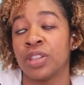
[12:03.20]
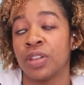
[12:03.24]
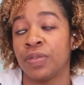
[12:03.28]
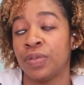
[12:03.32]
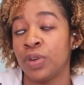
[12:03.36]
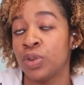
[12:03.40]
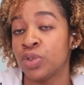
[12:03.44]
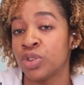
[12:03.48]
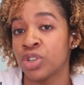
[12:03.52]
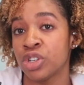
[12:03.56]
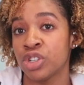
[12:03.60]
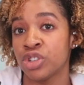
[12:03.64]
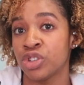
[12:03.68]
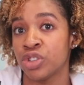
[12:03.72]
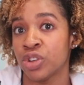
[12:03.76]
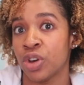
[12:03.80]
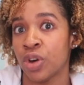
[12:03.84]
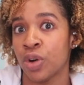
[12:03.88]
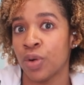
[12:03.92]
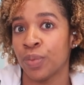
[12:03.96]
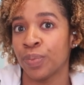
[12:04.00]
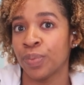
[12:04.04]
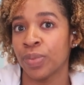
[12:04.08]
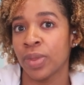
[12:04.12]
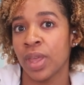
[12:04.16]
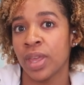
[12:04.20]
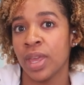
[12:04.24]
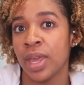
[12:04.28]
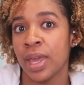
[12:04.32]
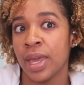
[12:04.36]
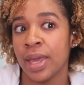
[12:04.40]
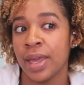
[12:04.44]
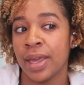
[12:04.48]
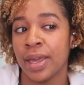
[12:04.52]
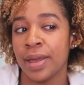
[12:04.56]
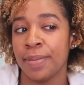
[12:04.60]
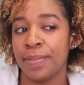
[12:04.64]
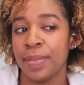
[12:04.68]
the future, so
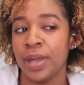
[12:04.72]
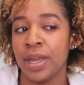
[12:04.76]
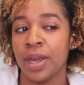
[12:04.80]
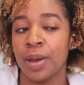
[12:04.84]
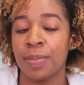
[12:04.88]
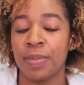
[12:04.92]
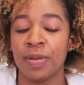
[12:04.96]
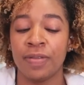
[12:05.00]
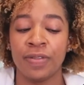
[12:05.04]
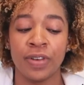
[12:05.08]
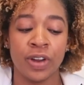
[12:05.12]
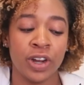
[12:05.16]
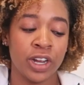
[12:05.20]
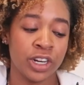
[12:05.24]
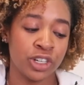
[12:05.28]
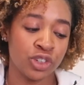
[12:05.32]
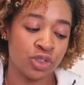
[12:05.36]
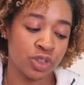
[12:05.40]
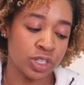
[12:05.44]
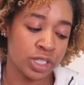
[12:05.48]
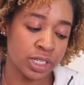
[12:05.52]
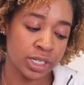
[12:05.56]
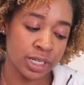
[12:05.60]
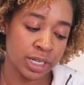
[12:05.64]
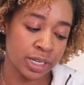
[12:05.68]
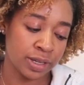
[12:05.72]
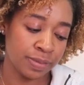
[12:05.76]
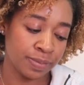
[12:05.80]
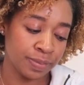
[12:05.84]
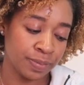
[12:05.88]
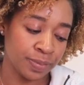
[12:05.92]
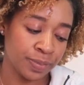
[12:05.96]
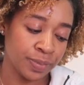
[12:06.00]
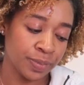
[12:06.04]
hit me up if you're interested.